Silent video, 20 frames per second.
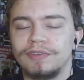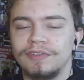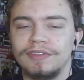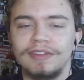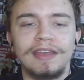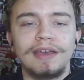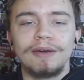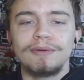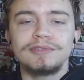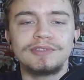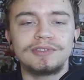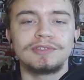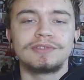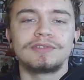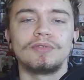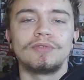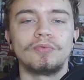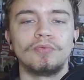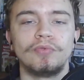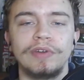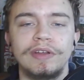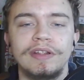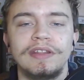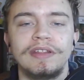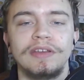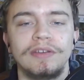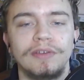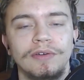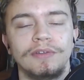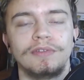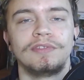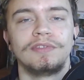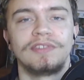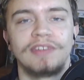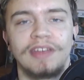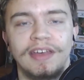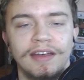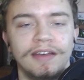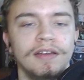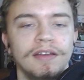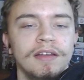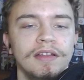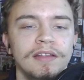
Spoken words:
and it was just a really good set